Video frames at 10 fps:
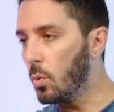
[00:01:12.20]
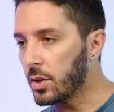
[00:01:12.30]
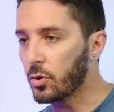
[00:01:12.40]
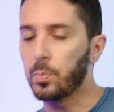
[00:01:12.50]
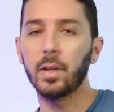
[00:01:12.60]

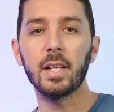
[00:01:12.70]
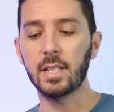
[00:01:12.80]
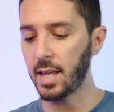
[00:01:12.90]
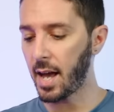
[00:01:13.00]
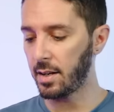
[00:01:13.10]
one to replace
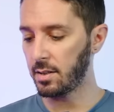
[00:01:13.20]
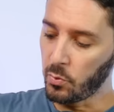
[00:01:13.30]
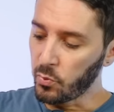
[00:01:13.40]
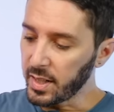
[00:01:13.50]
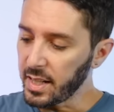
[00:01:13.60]
that. But
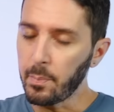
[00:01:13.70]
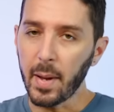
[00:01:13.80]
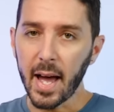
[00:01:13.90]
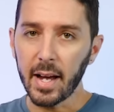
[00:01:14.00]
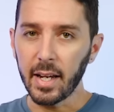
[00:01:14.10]
really the
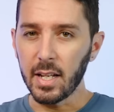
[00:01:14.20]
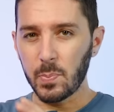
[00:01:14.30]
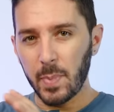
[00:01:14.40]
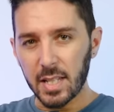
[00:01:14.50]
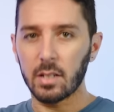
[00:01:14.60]
bag is
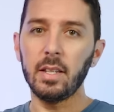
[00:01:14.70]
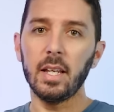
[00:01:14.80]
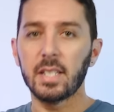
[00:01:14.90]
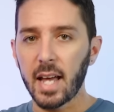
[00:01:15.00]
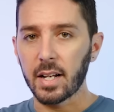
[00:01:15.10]
basically the
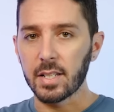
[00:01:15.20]
exact